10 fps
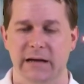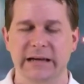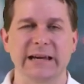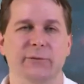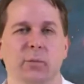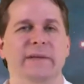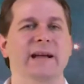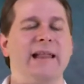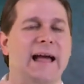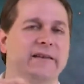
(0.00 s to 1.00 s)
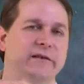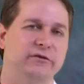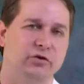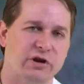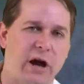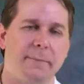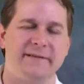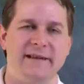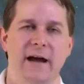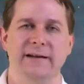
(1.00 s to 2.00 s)
even when the glass is turned
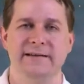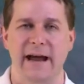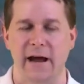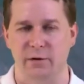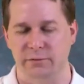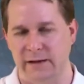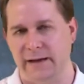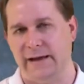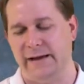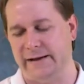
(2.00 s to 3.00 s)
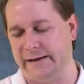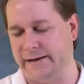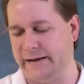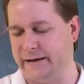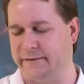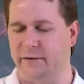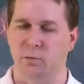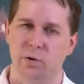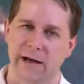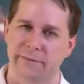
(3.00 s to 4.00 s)
upside down. And so
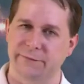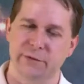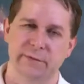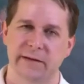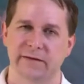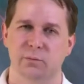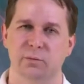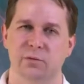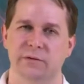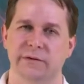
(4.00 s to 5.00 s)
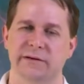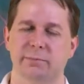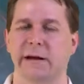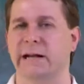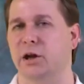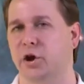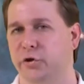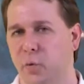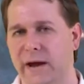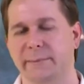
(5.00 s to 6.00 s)
we'll have a few things that we'll explain along
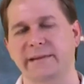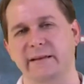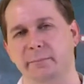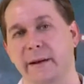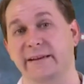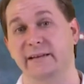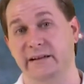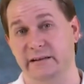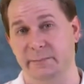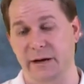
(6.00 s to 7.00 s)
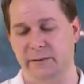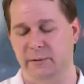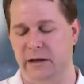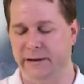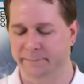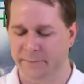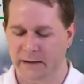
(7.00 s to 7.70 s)
the way, but that's basically the bottom line.